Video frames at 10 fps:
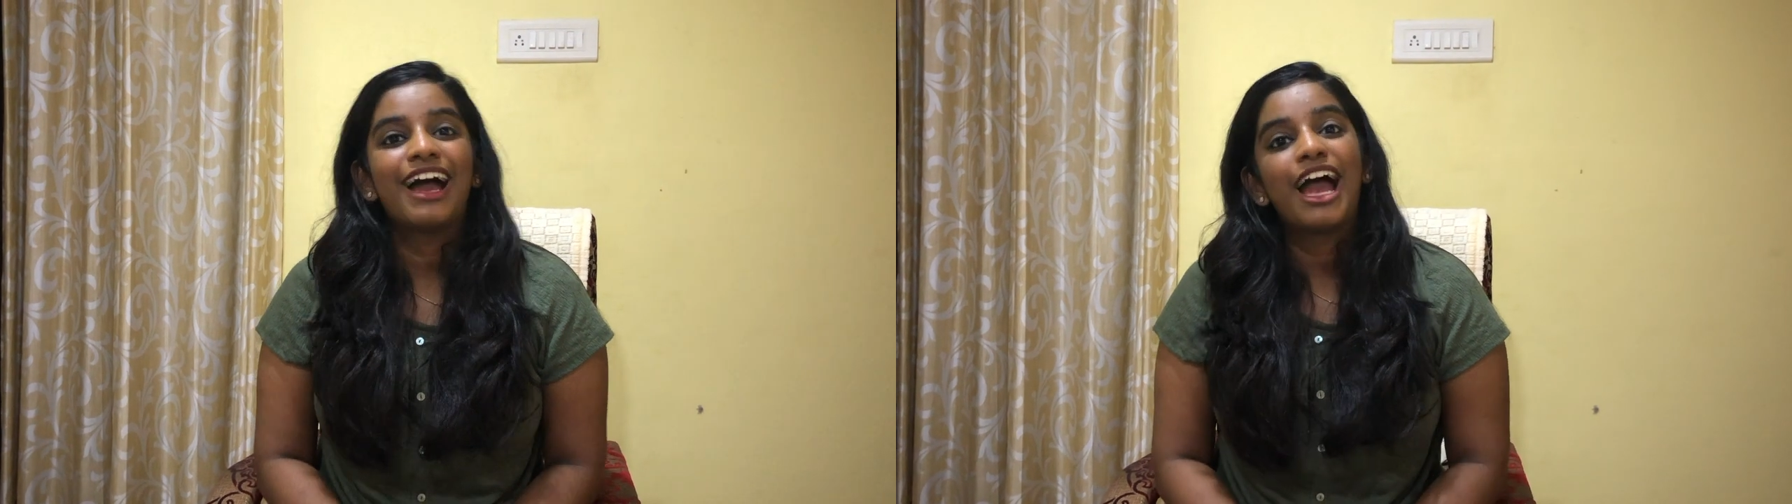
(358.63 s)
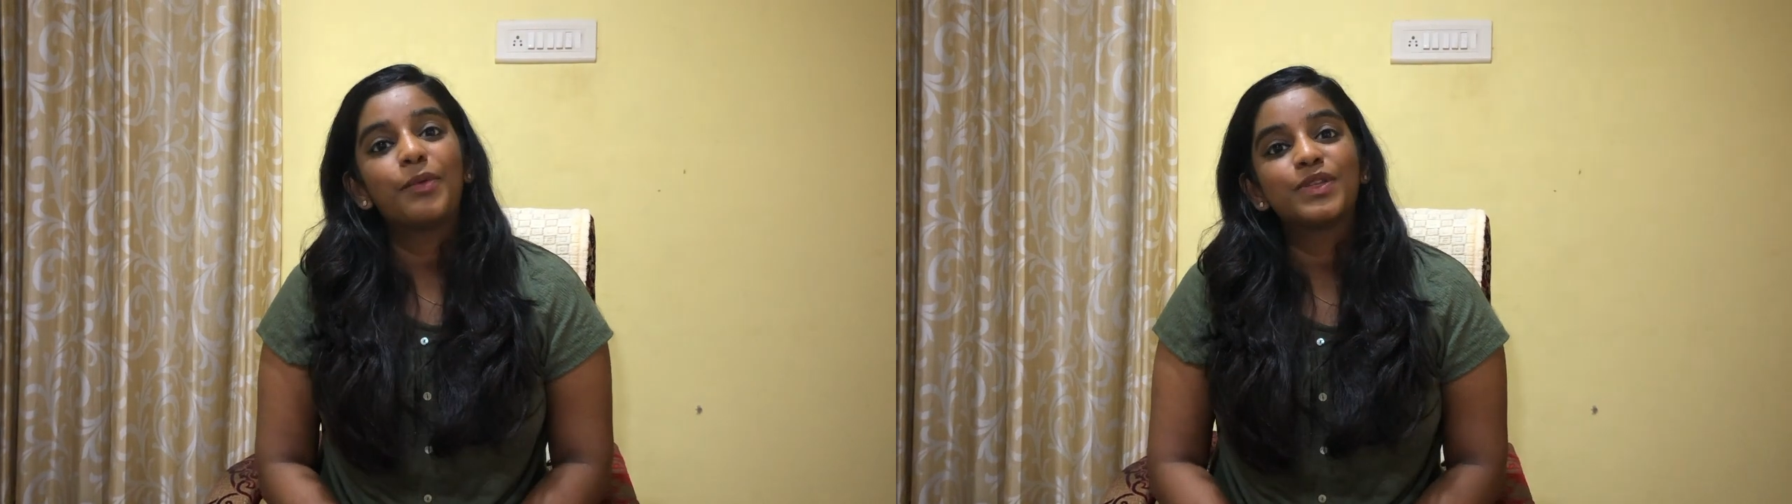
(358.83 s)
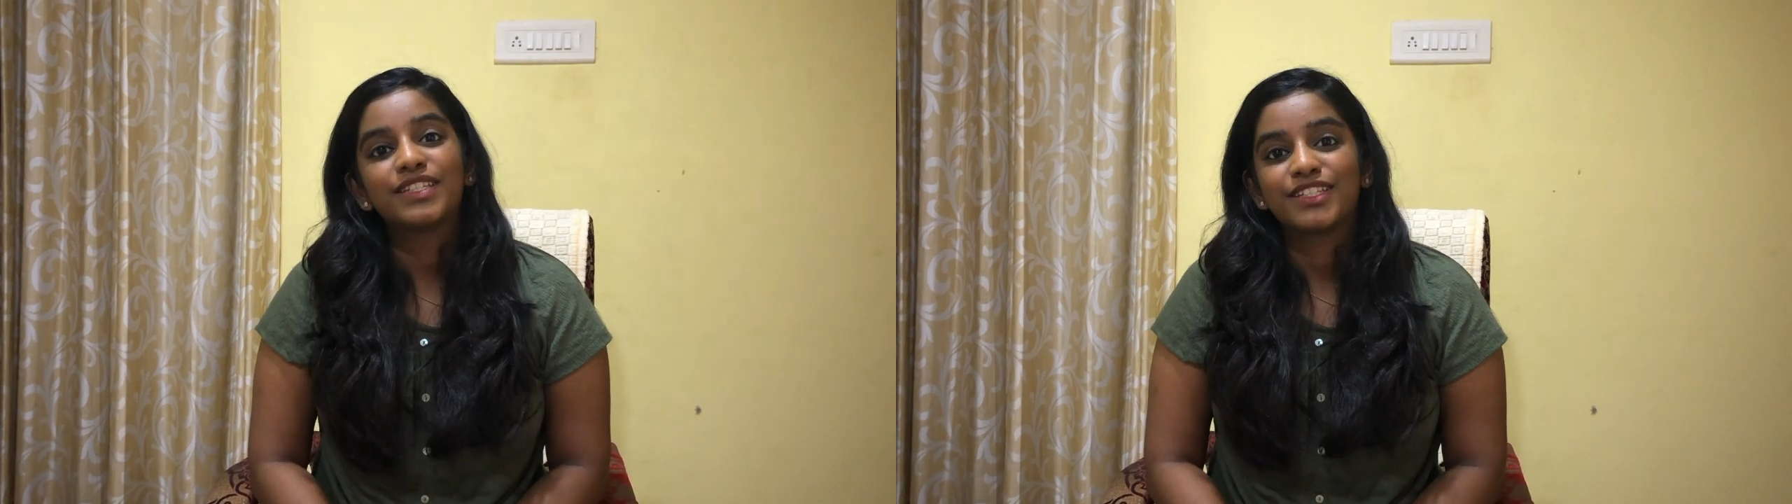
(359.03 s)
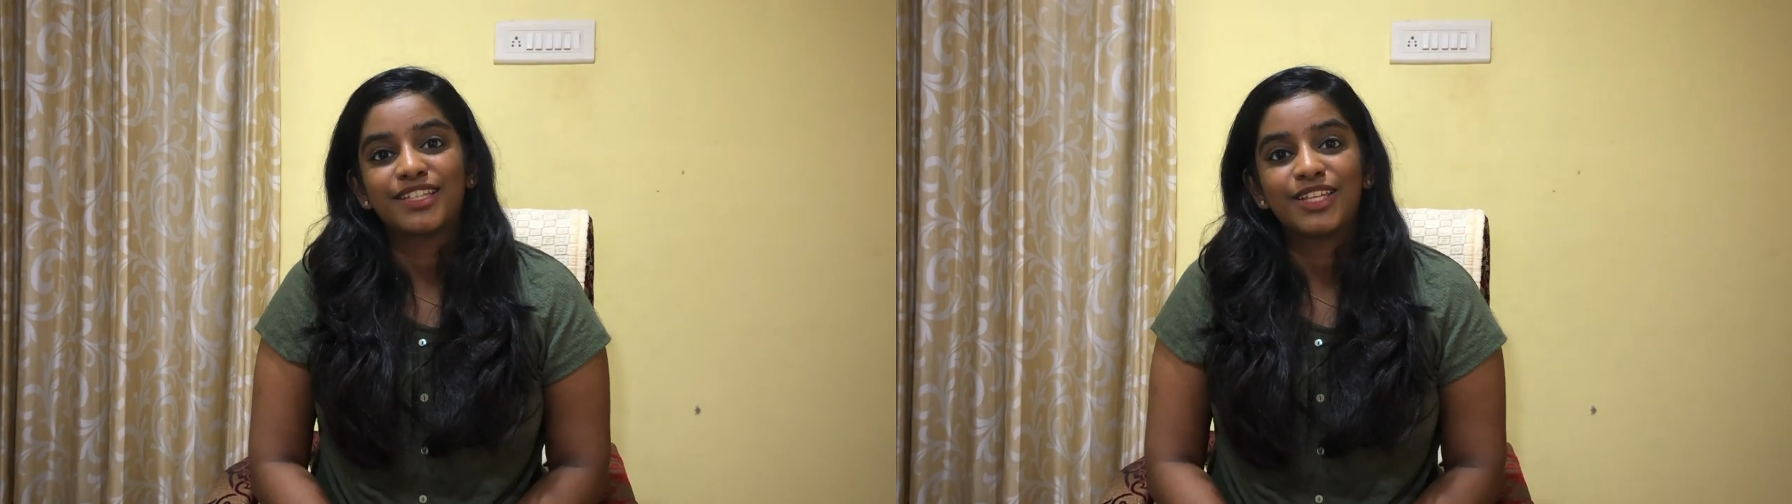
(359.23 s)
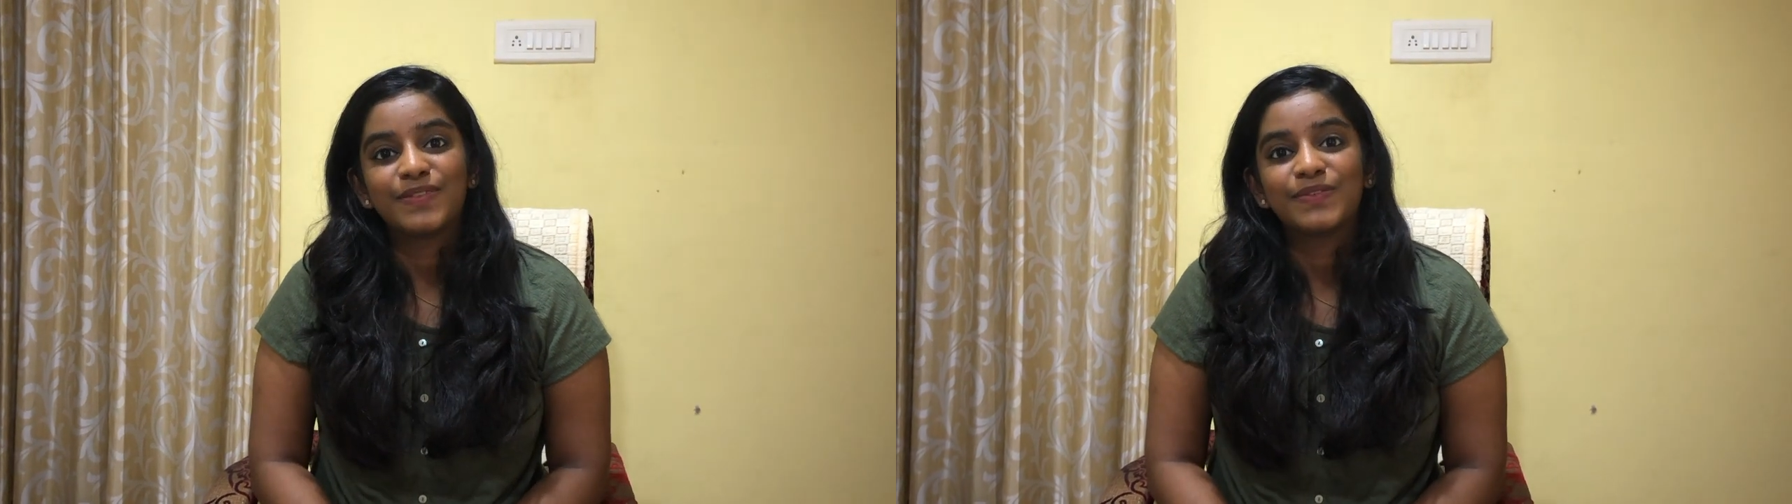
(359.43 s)
I was
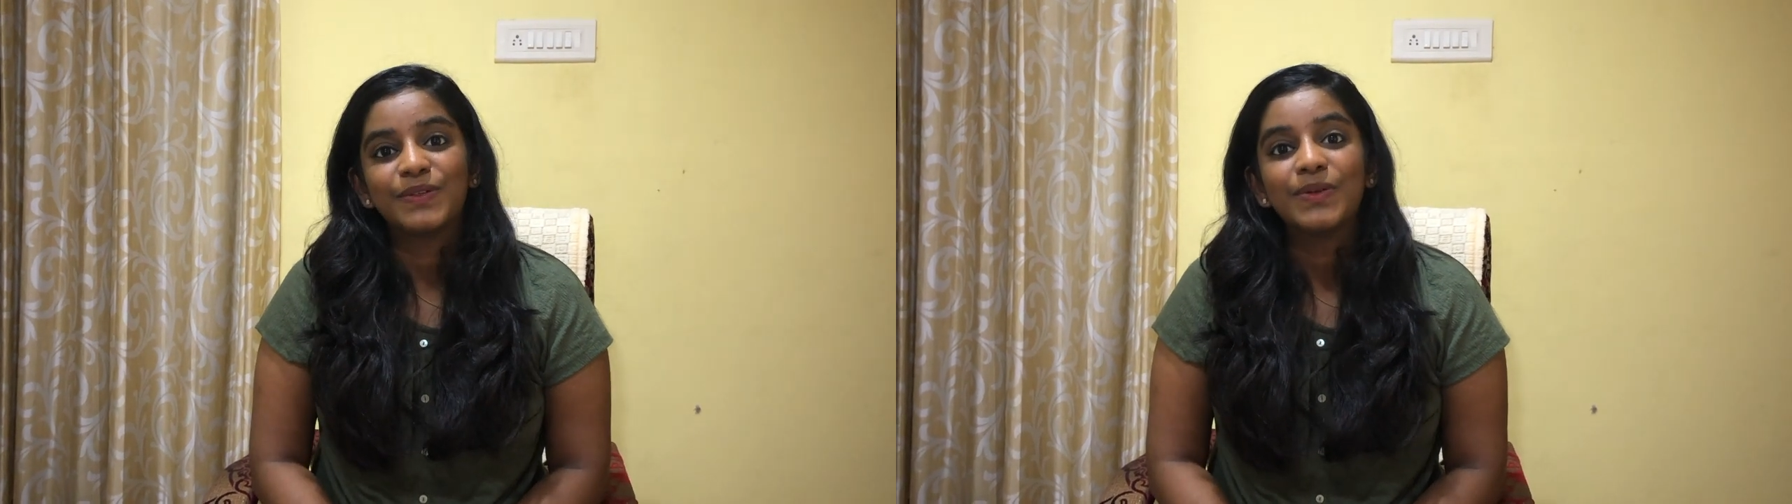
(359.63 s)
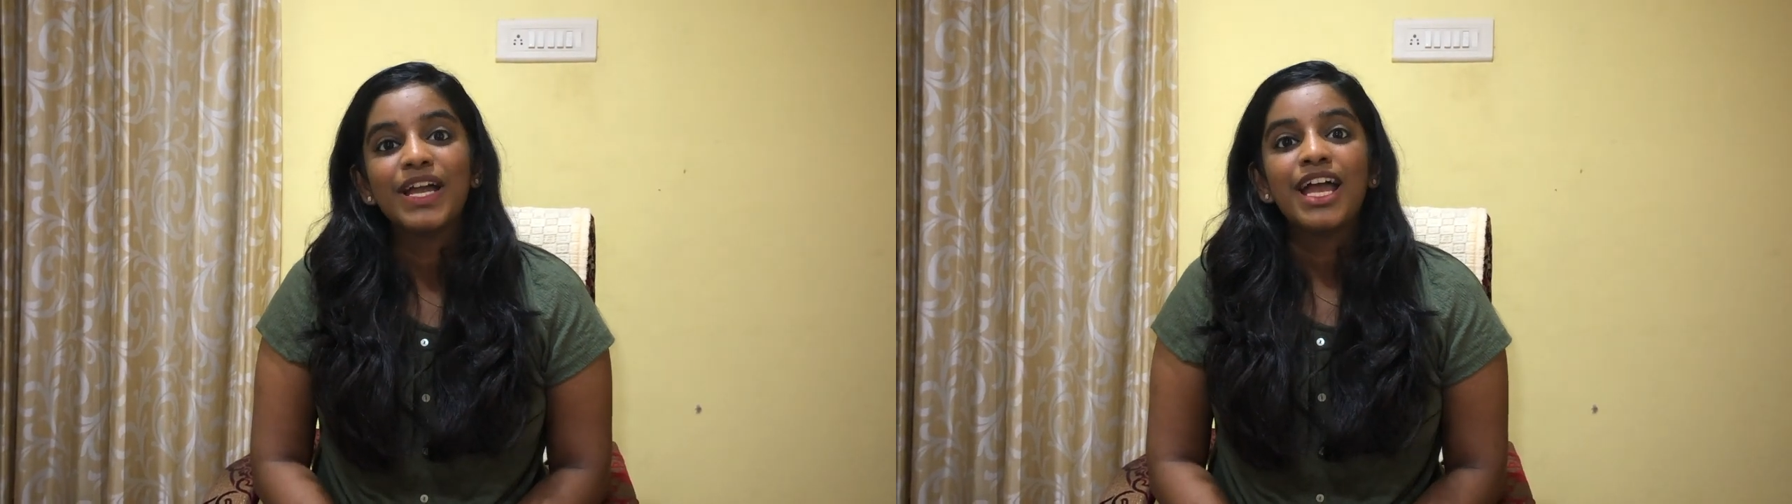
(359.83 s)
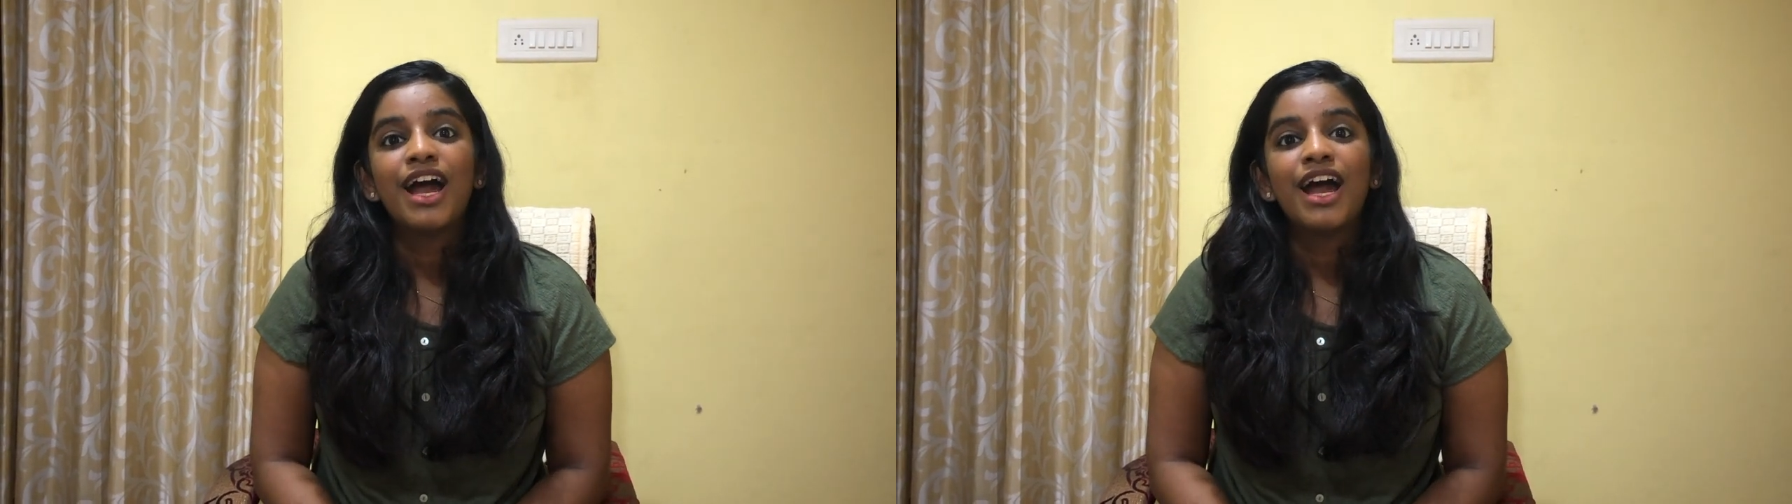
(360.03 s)
successful,